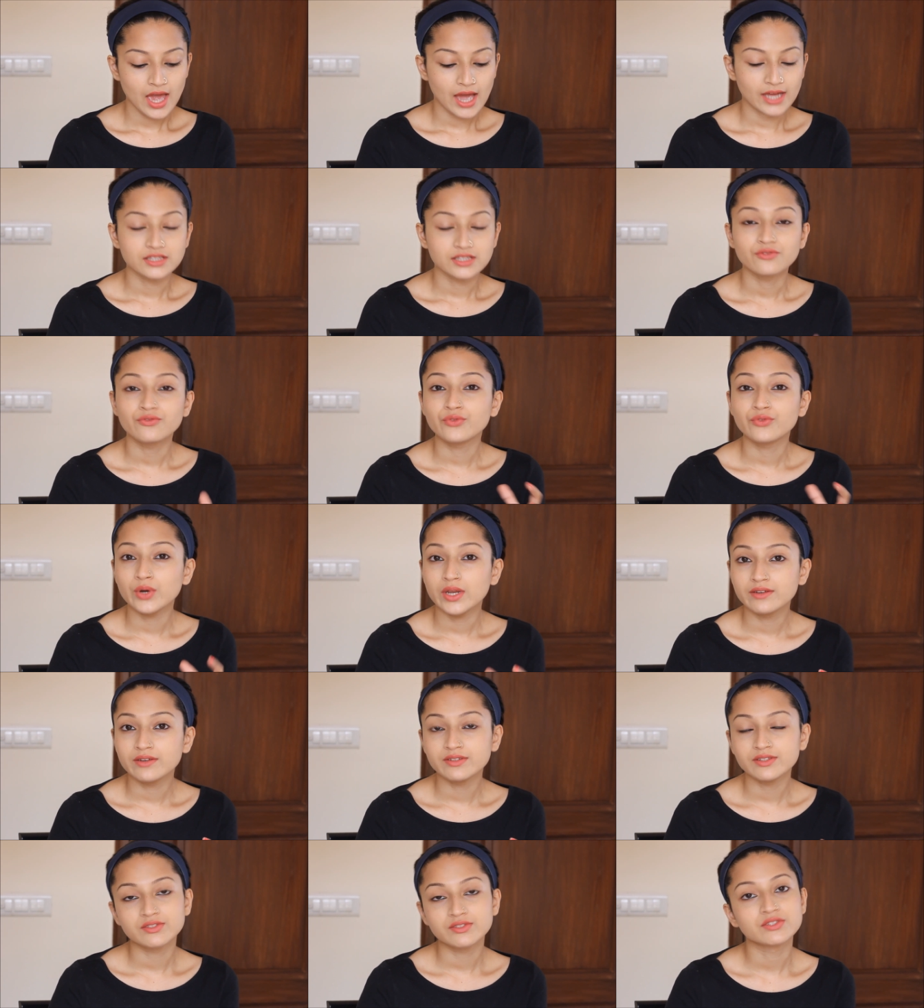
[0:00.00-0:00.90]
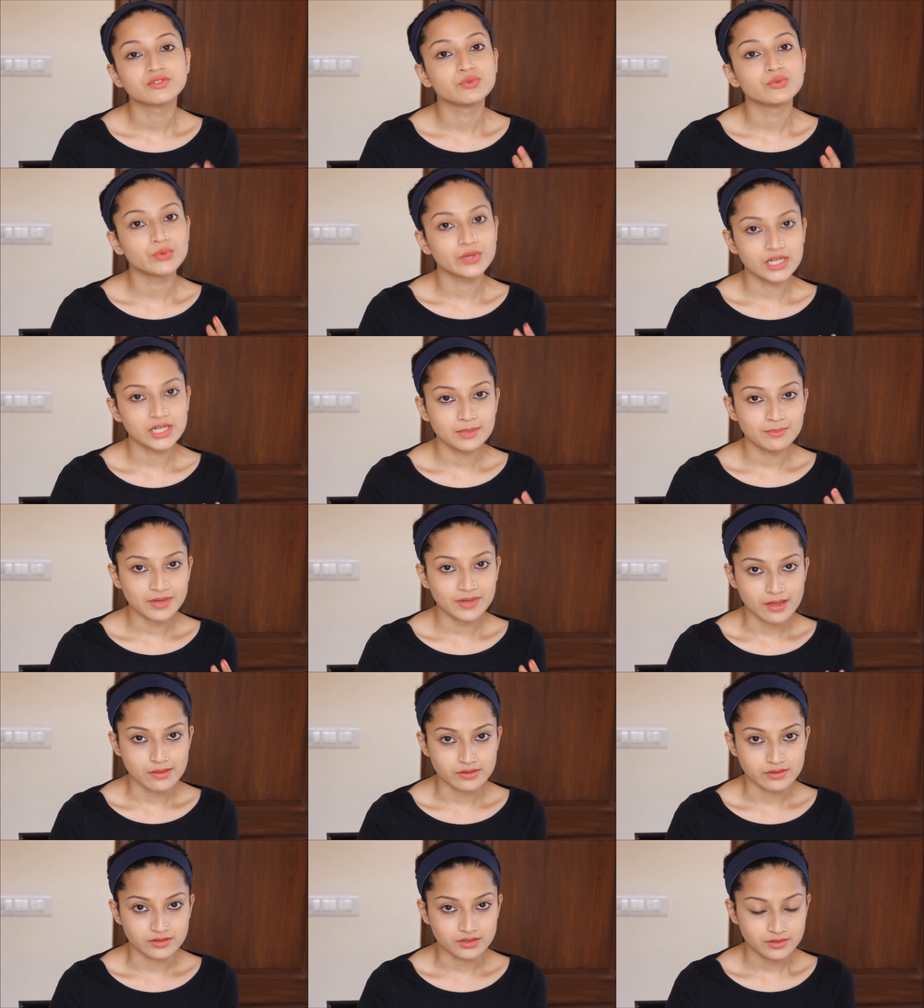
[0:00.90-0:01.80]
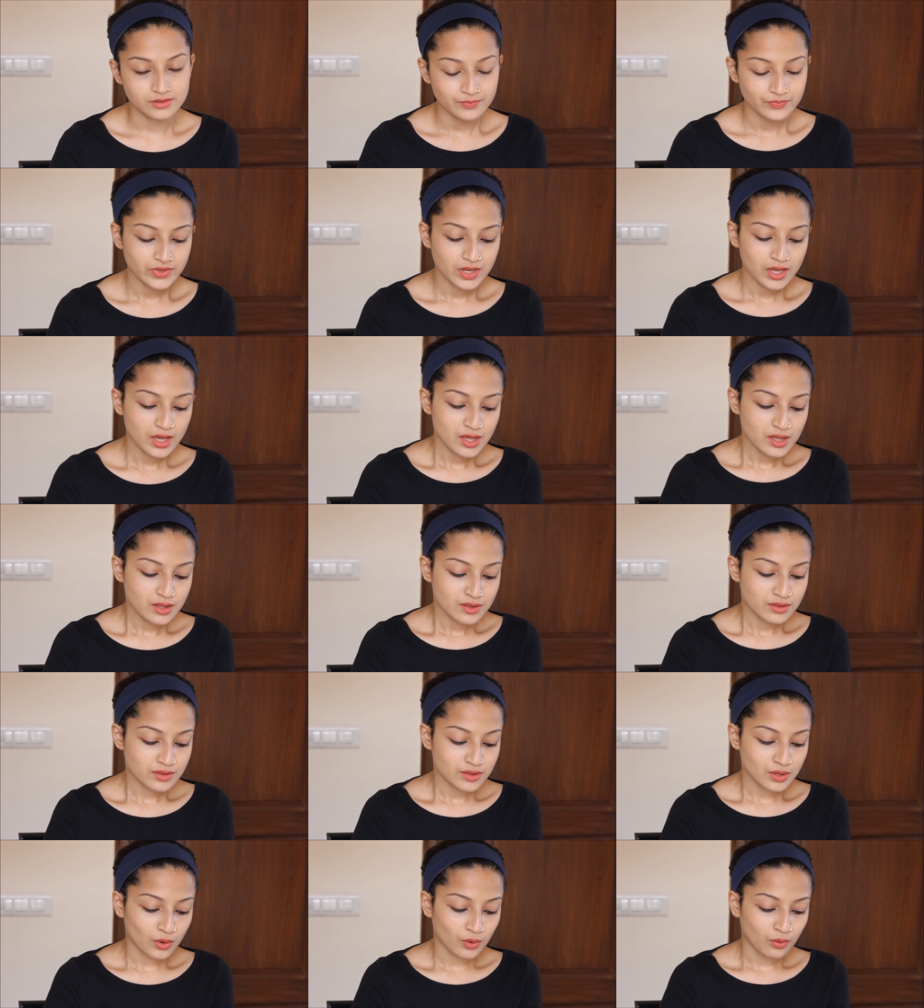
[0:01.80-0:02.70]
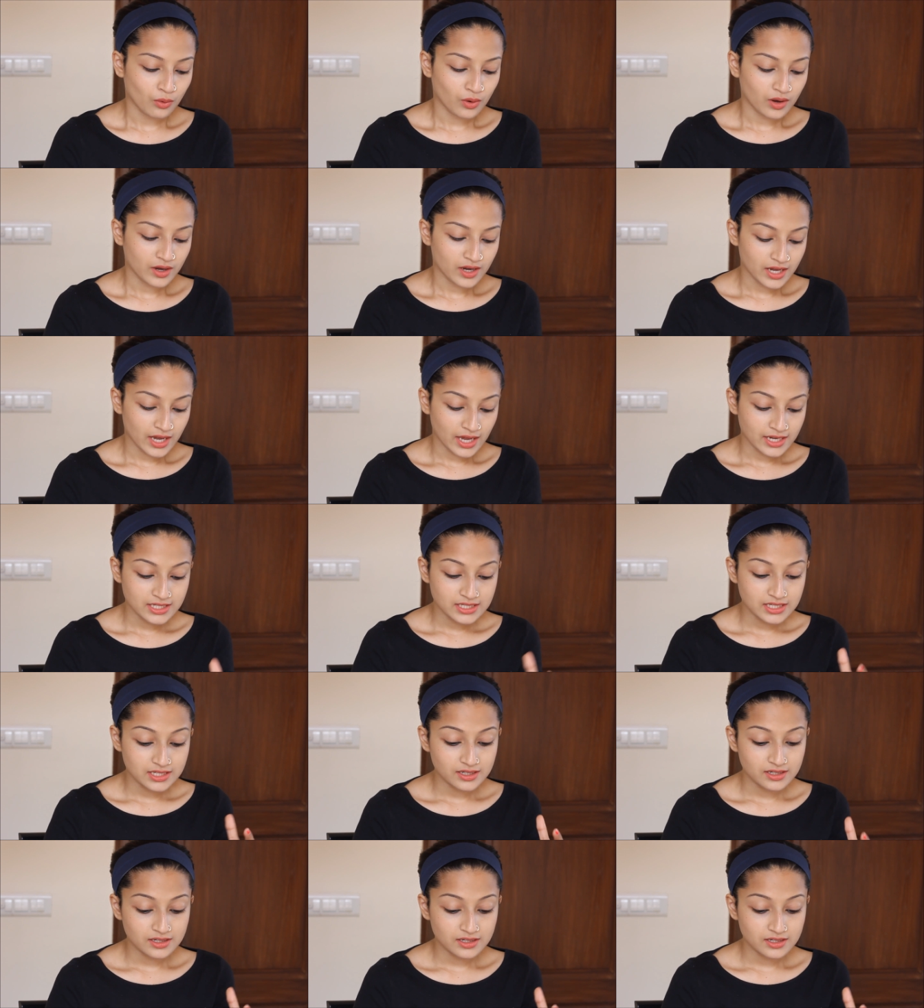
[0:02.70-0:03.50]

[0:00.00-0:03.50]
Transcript: and the fragrance is really pleasant. So, and